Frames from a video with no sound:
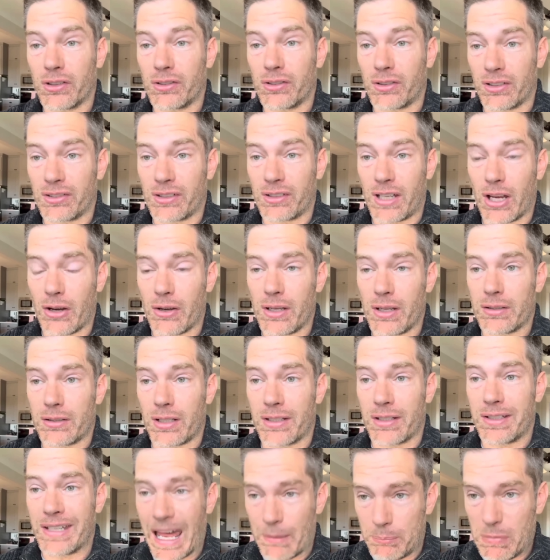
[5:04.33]
for Judas
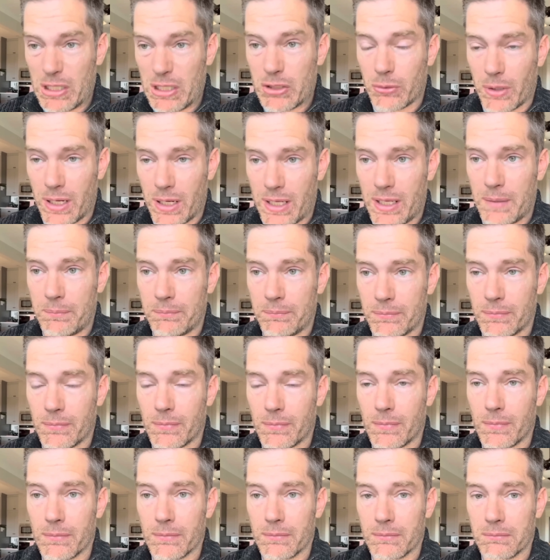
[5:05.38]
Iscariot to not betray
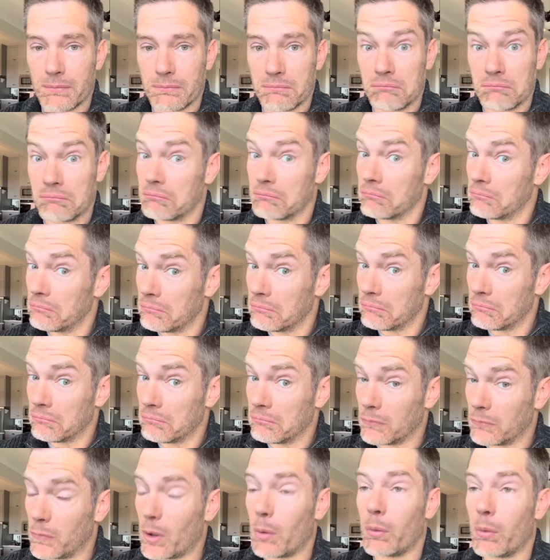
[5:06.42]
him?
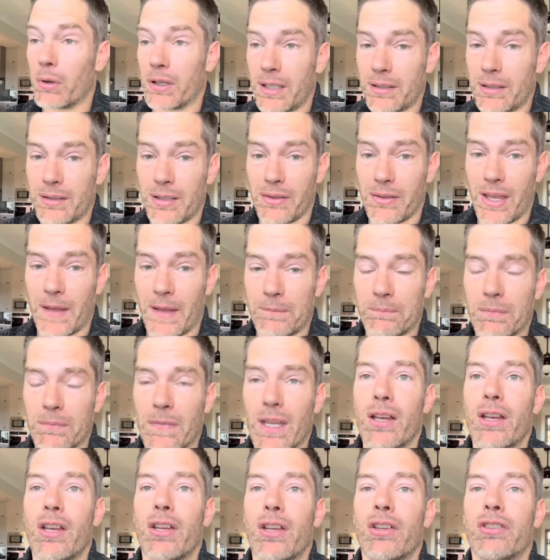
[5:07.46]
Well, we'll get to
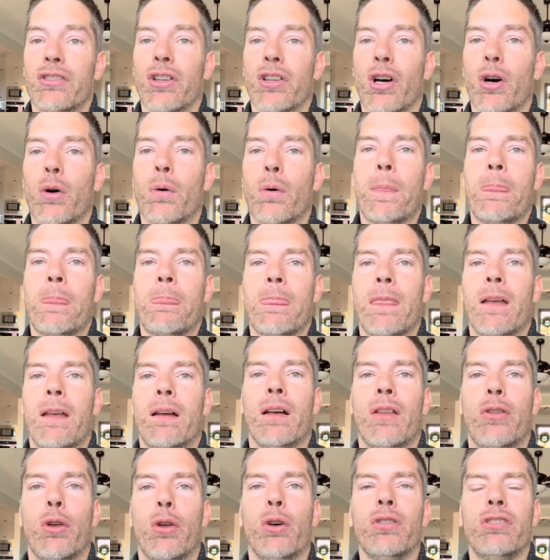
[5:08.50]
that. So
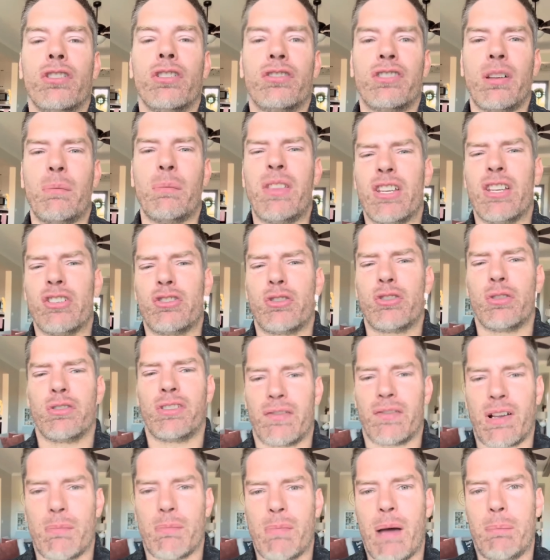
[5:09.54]
those are some of the
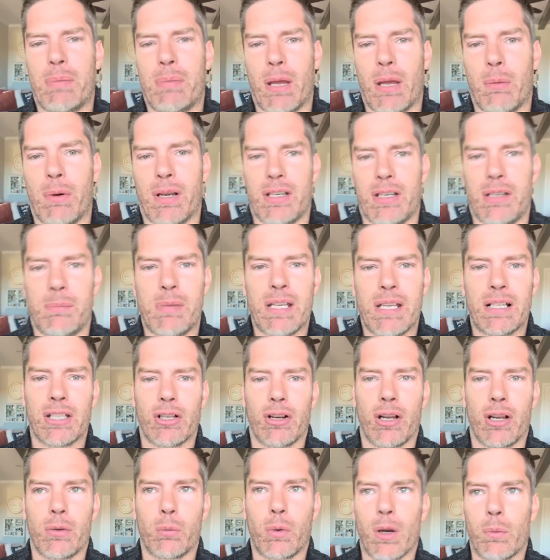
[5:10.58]
issues that have come up, and I wanted to
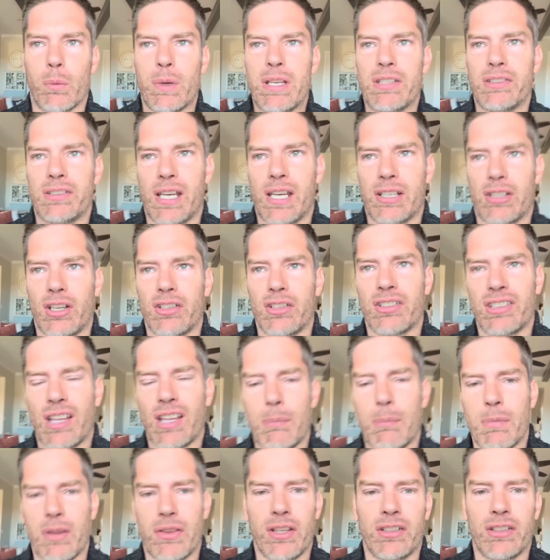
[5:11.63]
be clear on where we stand
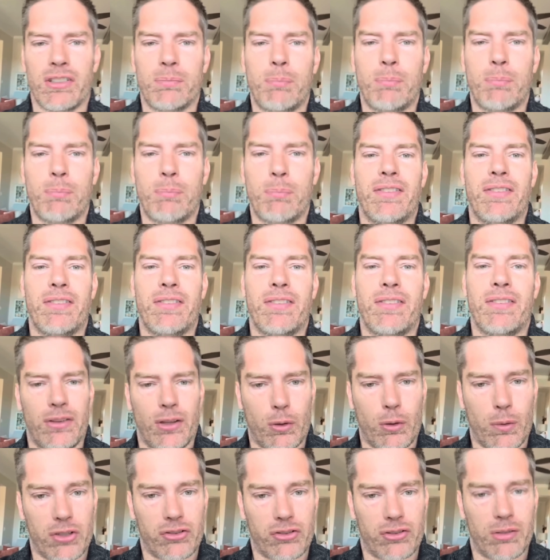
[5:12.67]
on some of this. But
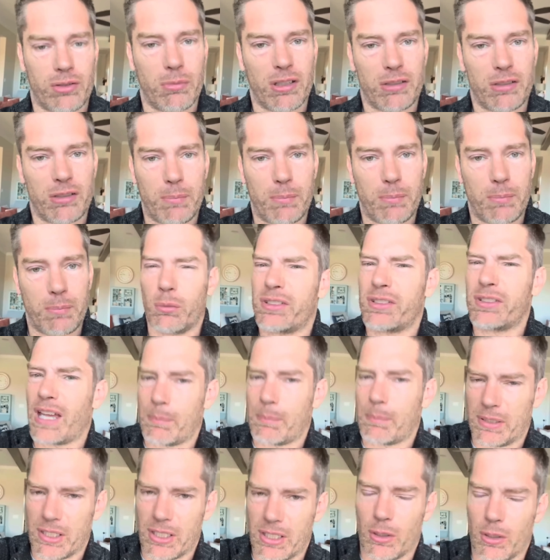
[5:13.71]
then the question must be asked,
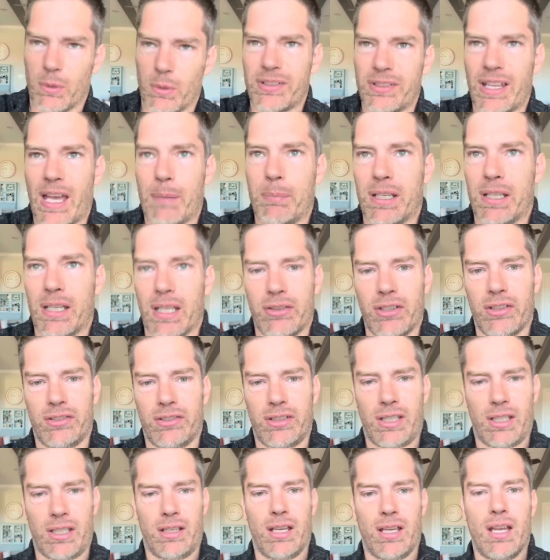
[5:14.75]
so what's happening here? What's
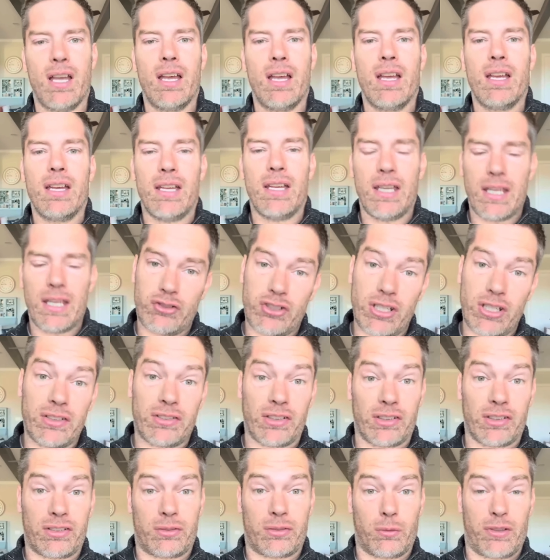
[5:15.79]
happening in the scene?
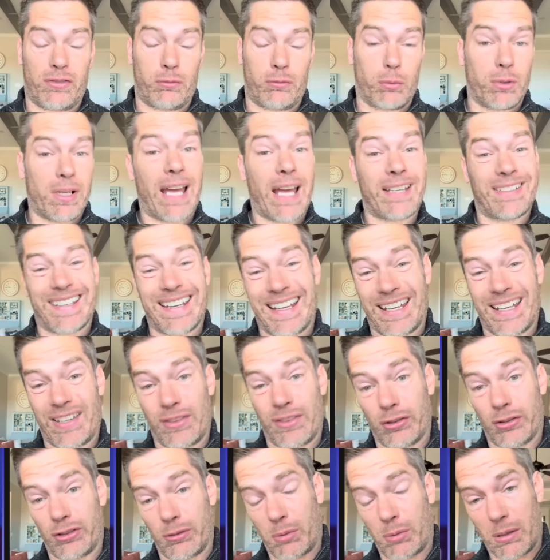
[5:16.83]
If we're not
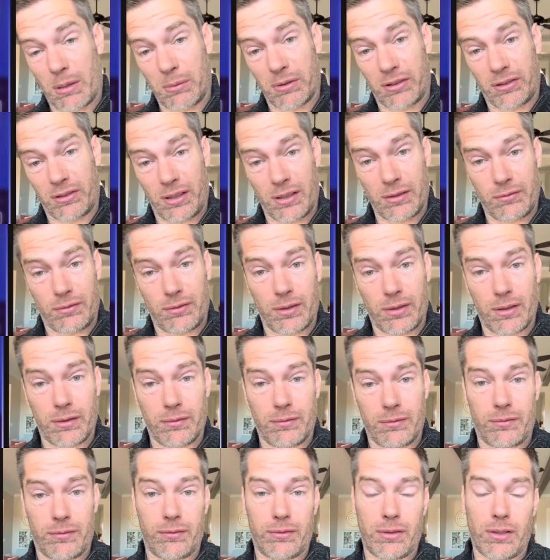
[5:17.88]
denying the supremacy
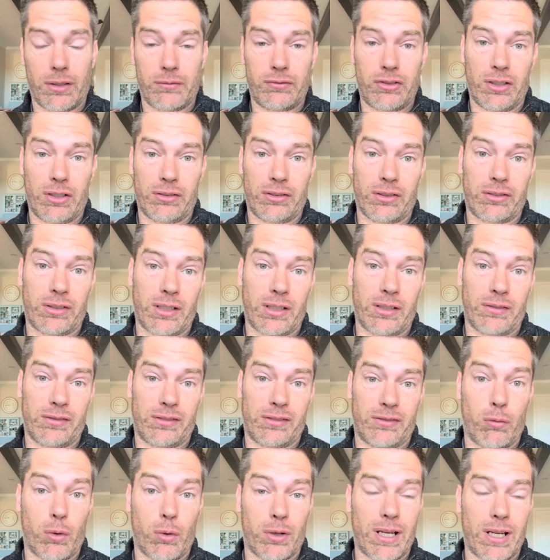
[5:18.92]
of
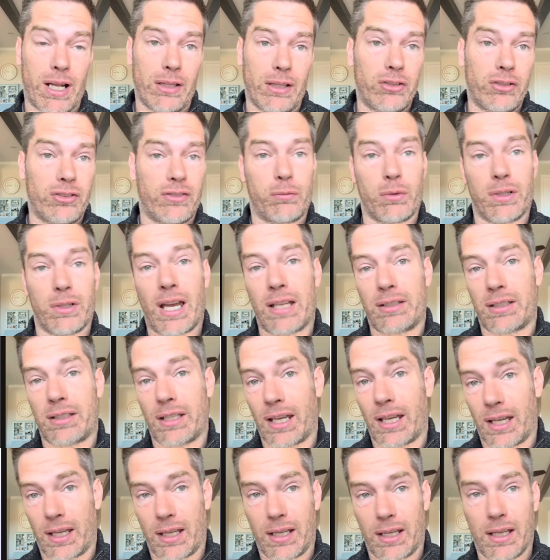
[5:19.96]
Jesus and his foreknowledge, if we're
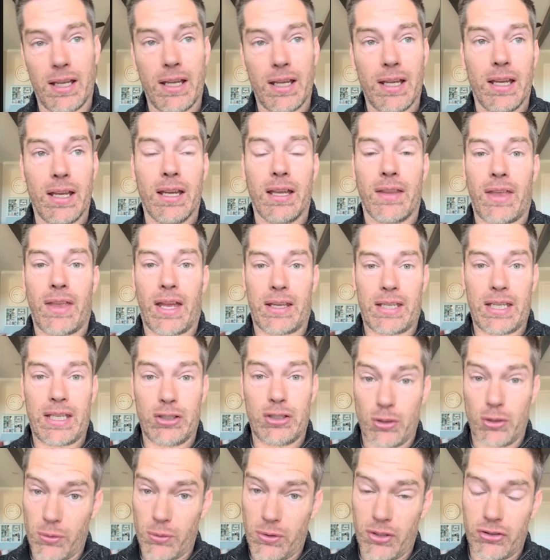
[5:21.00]
not denying
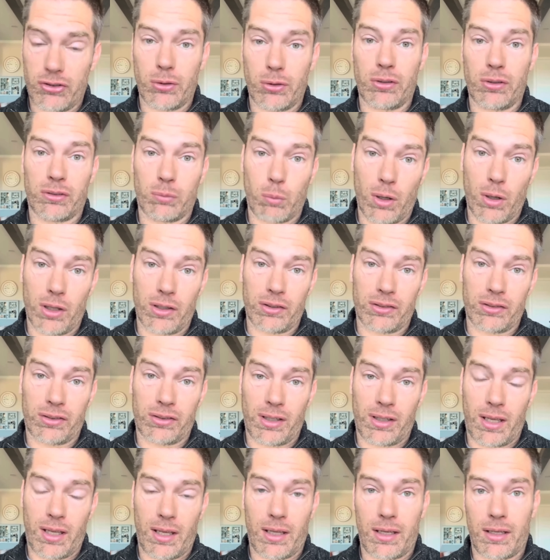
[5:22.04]
that he knew that Judas
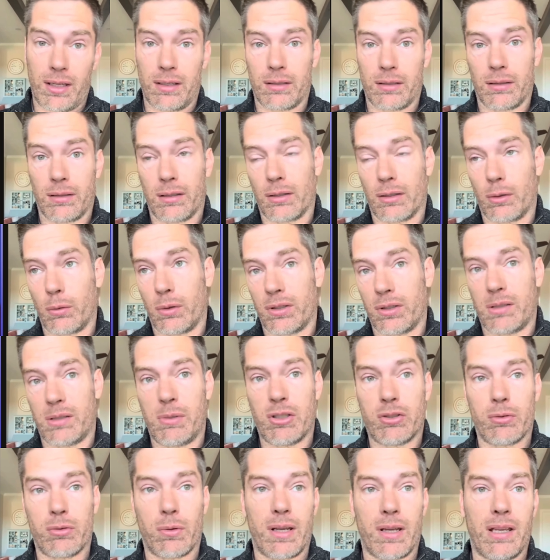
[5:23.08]
was
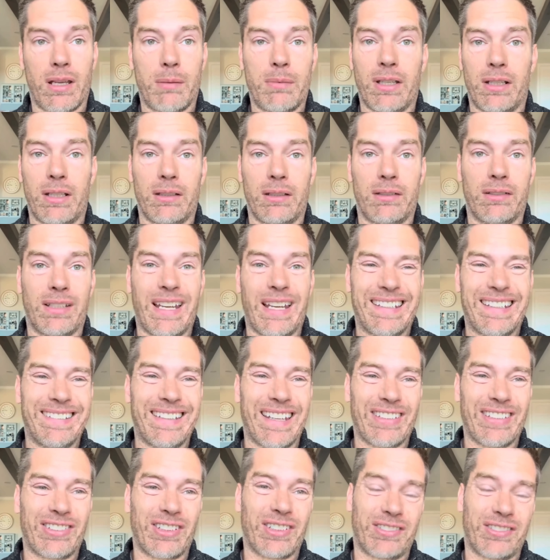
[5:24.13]
going to betray him, and that
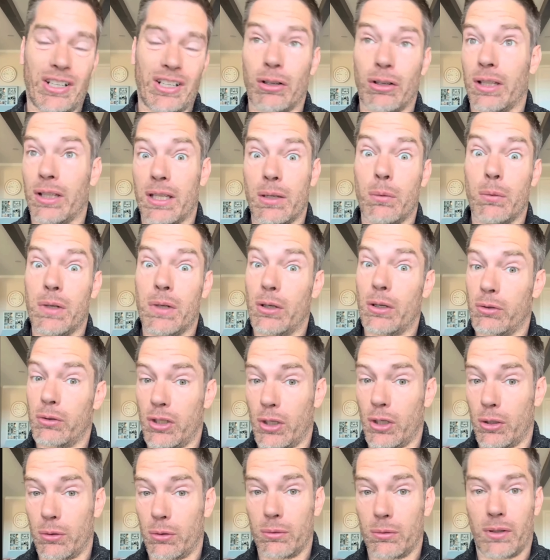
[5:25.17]
it's not necessarily,
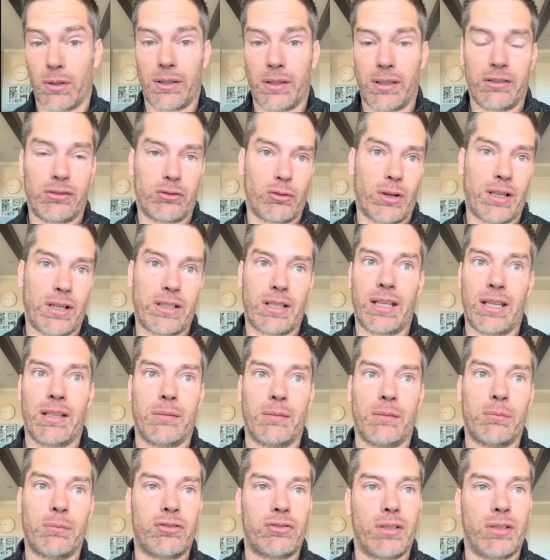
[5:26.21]
we don't know, that he's
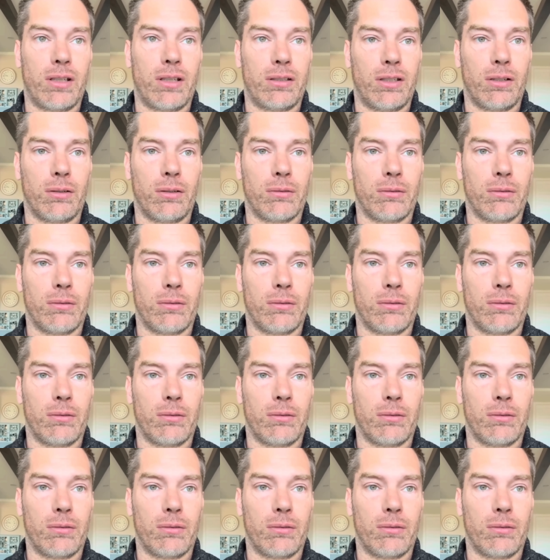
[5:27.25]
trying to get him,